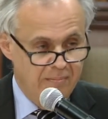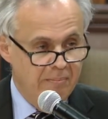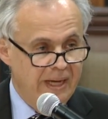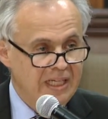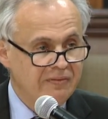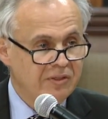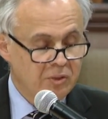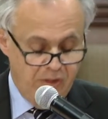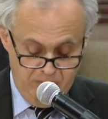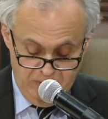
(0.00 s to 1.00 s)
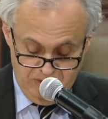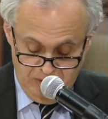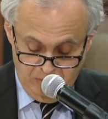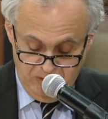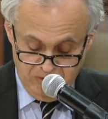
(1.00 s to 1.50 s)
Money for treatment
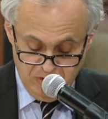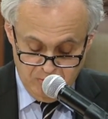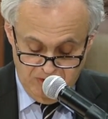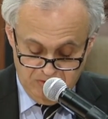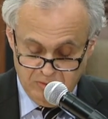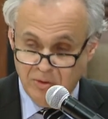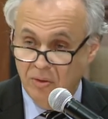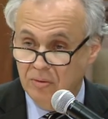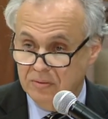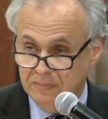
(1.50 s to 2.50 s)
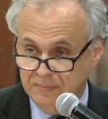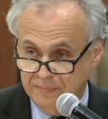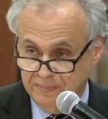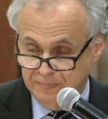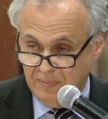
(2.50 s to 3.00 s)
and research must grow
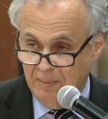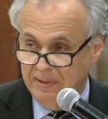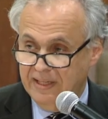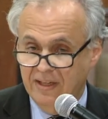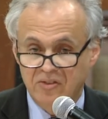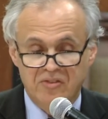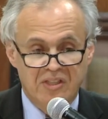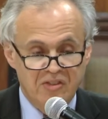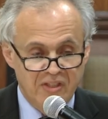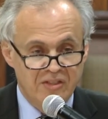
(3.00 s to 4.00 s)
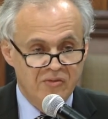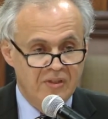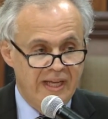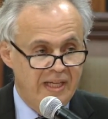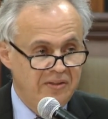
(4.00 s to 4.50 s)
because
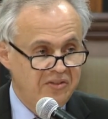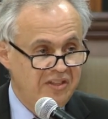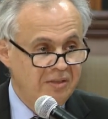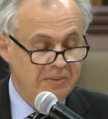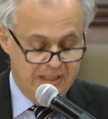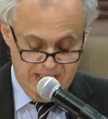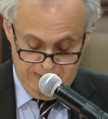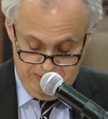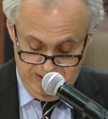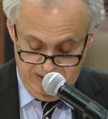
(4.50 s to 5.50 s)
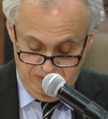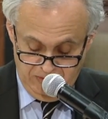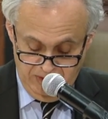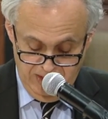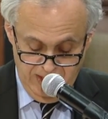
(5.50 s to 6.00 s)
successful anti stigma
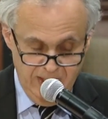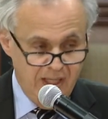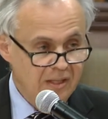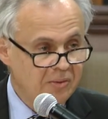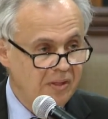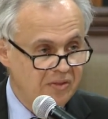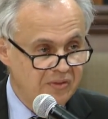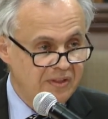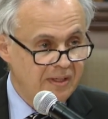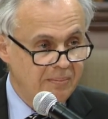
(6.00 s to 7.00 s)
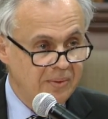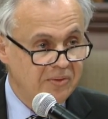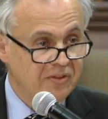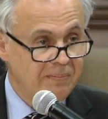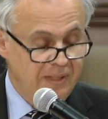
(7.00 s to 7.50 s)
campaigns increase the
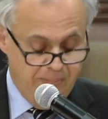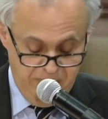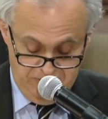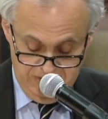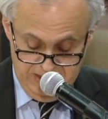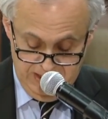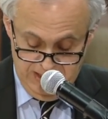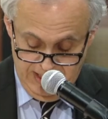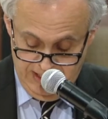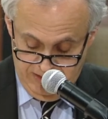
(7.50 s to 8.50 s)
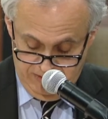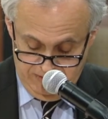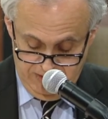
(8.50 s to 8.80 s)
numbers of people seeking care.